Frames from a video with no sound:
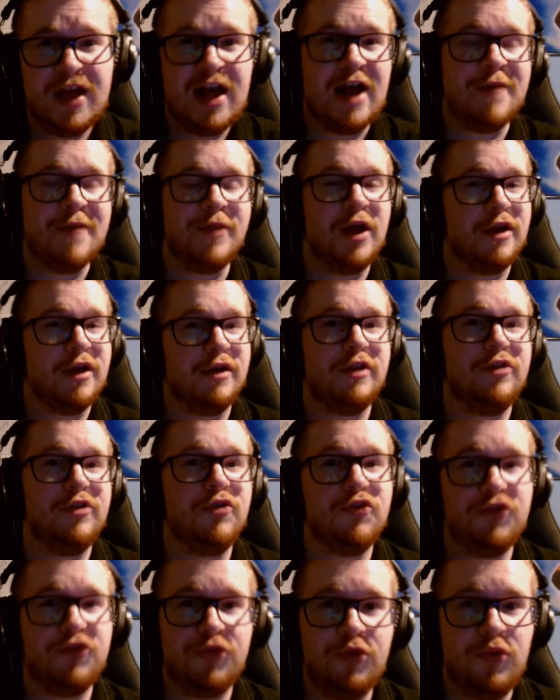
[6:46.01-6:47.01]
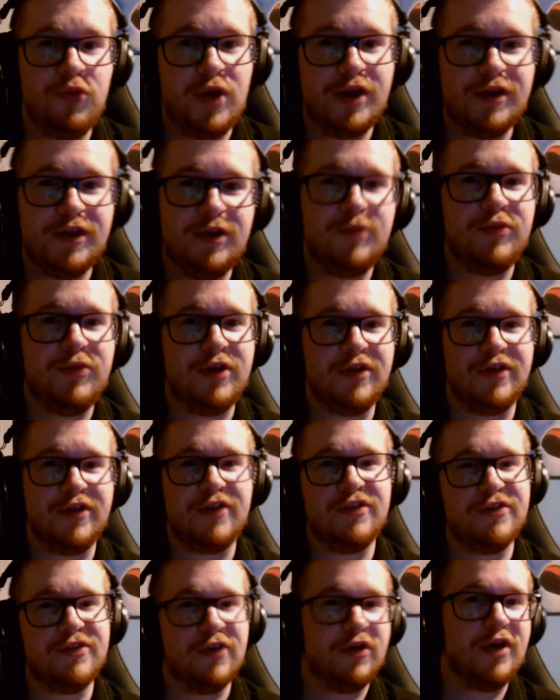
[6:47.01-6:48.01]
I'm not going to do true ending because
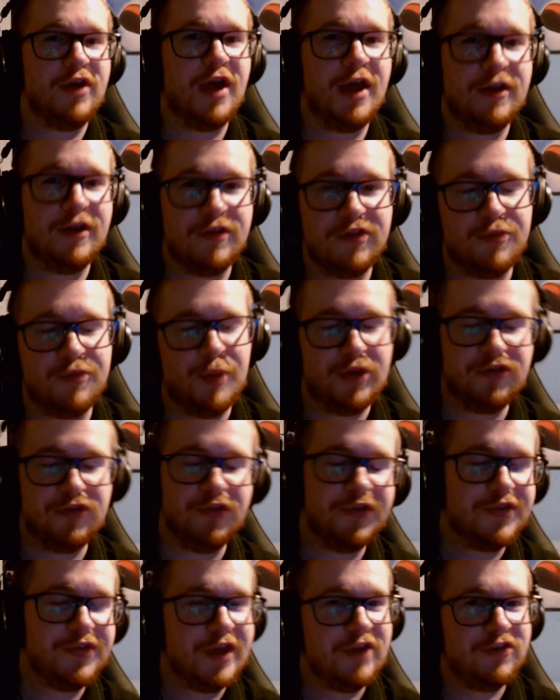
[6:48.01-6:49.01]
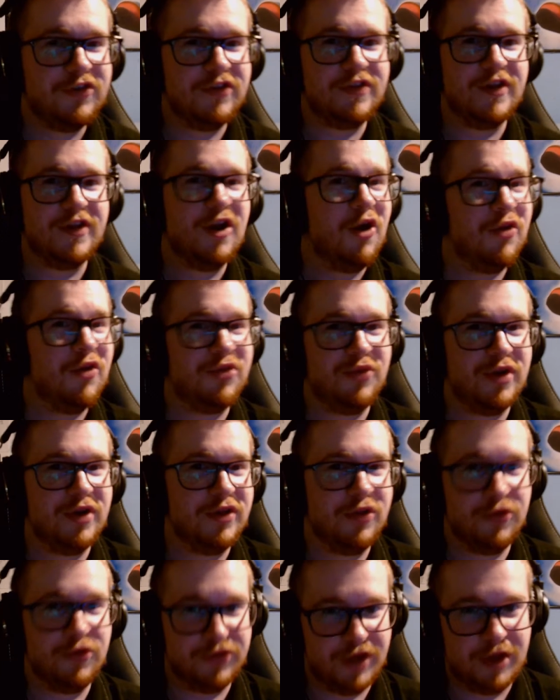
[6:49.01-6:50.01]
I suck at special stages in all 3
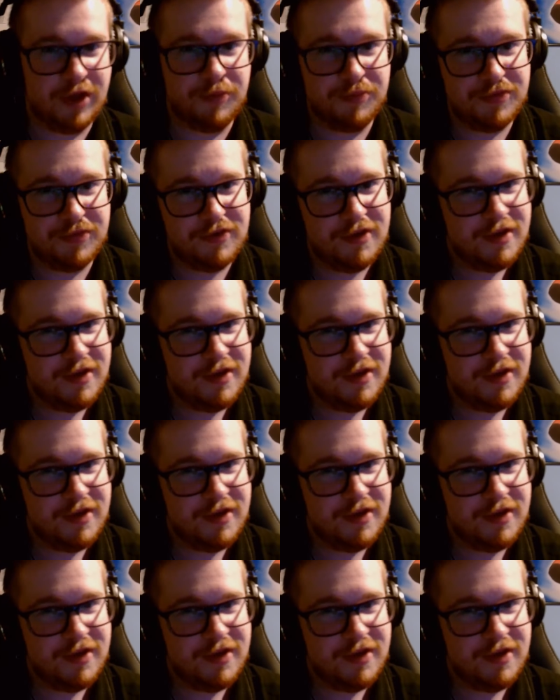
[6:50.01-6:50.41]
of those games.